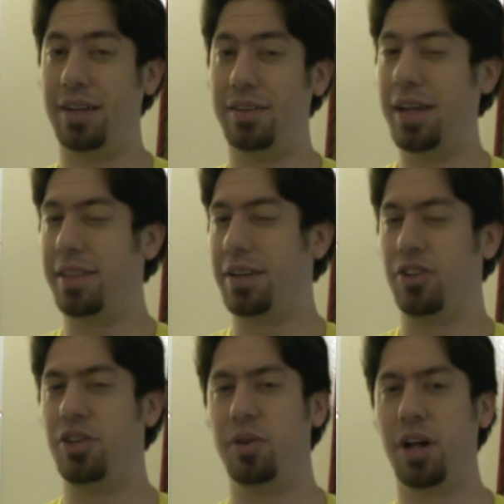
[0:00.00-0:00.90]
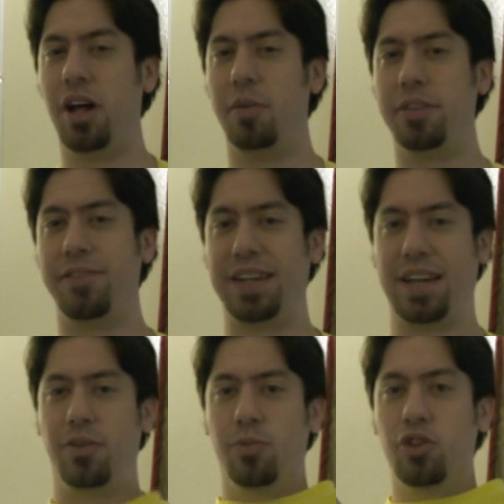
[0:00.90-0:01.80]
nothing to do at all with the fact
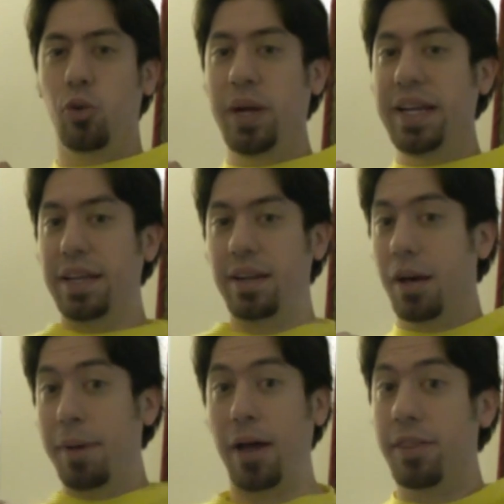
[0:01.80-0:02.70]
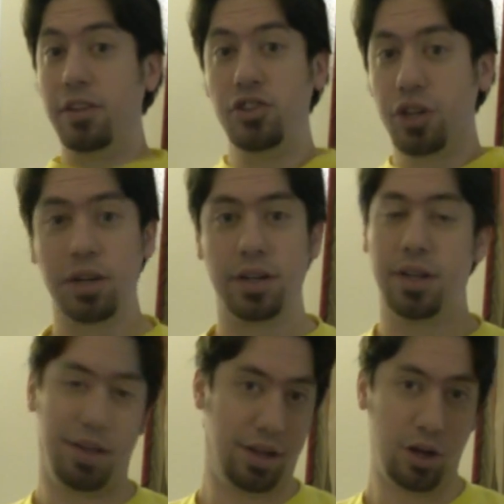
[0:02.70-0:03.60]
I tweeted about this shirt
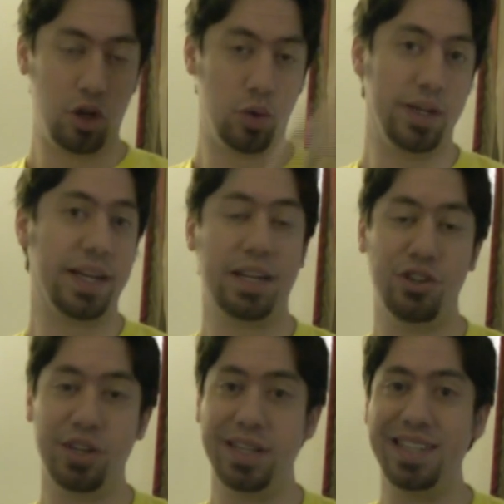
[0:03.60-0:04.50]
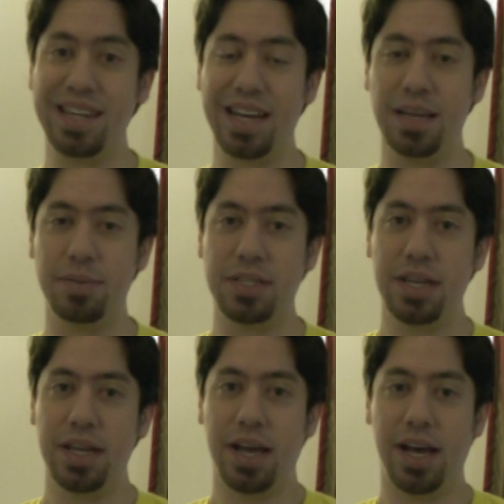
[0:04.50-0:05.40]
20 gajillion times.
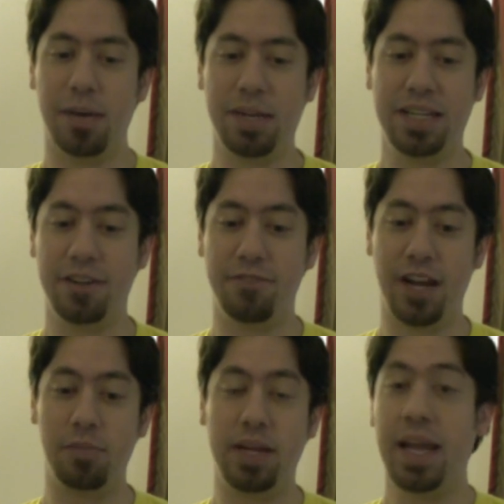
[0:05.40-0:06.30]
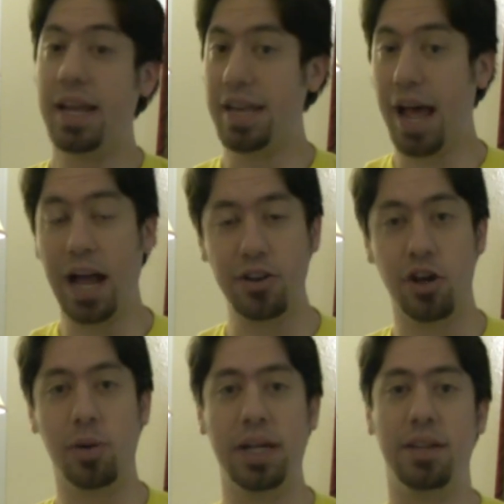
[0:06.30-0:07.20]
But he did find me, not
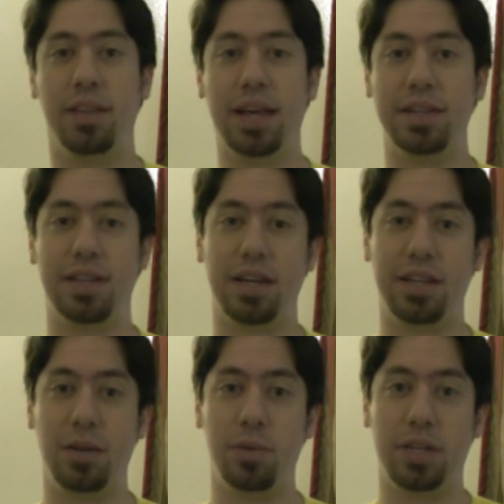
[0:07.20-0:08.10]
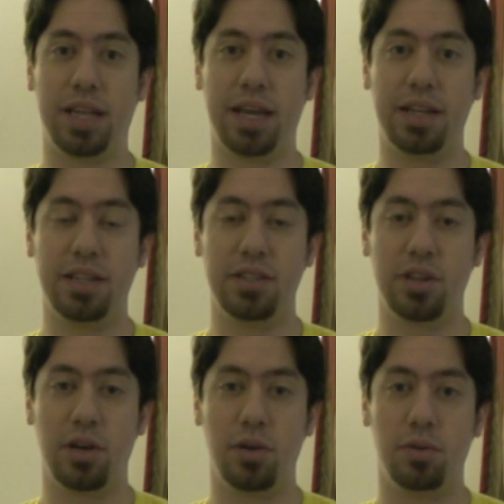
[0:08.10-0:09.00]
knowing that he would get his
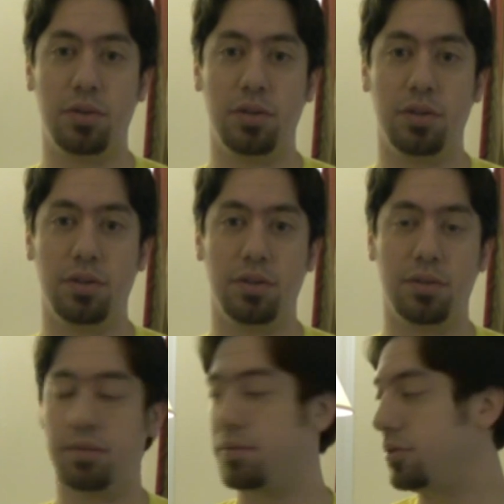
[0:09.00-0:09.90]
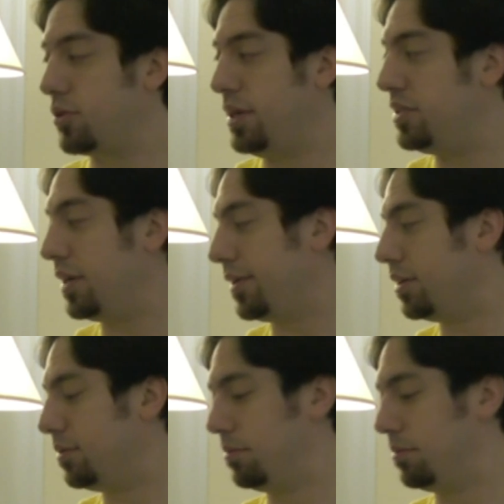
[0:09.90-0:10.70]
own screensaver.